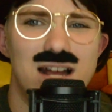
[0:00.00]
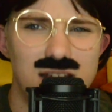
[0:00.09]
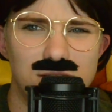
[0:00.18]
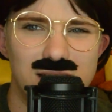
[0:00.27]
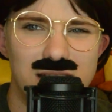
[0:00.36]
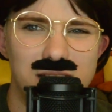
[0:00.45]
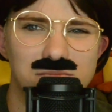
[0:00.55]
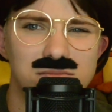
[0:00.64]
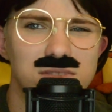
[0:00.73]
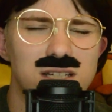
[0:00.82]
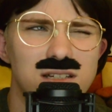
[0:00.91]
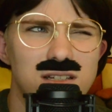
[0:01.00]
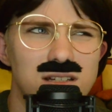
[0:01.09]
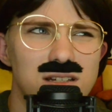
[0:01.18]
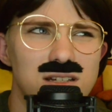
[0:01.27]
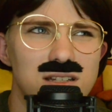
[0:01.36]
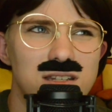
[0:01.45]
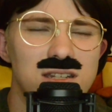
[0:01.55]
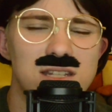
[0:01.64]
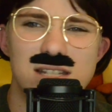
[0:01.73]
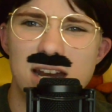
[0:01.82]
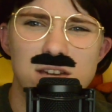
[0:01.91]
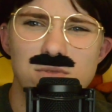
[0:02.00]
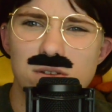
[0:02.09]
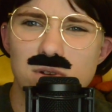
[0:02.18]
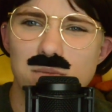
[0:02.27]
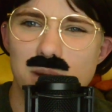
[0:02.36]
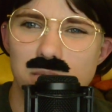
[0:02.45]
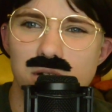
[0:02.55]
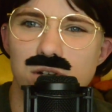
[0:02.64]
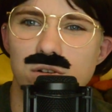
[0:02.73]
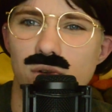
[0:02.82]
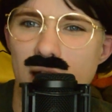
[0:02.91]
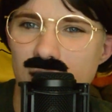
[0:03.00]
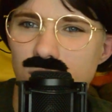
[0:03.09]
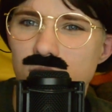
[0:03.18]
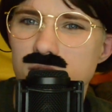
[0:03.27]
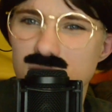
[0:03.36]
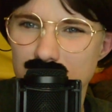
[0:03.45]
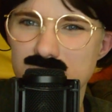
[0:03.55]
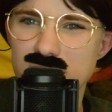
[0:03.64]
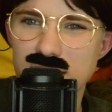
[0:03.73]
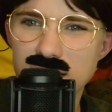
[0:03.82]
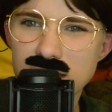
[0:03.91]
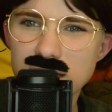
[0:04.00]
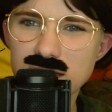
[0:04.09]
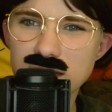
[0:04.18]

Anyway, does anyone remember Graggle Simpson?